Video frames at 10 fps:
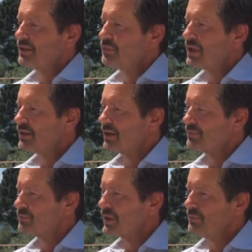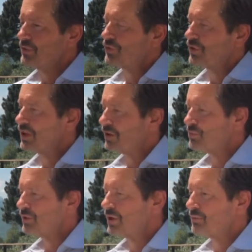Yeah, well, I, I became interested in
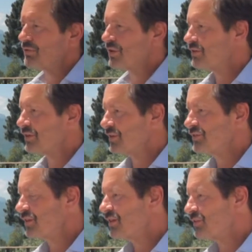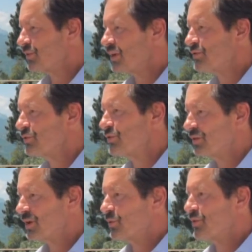cancer metabolism. As, as, I say, as a graduate
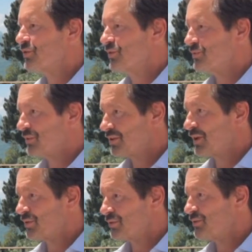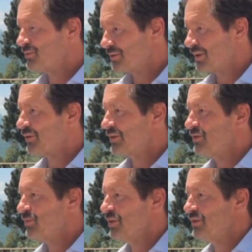student, I worked on metabolism, on how
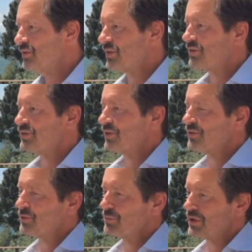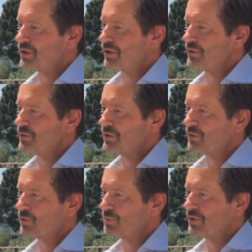ATP is synthesized in the mitochondria
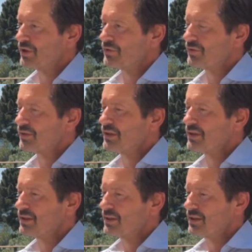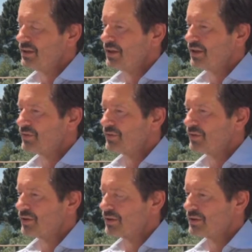and chloroplasts,
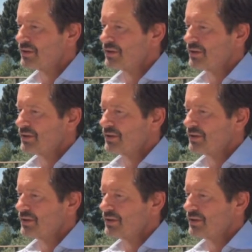and uh,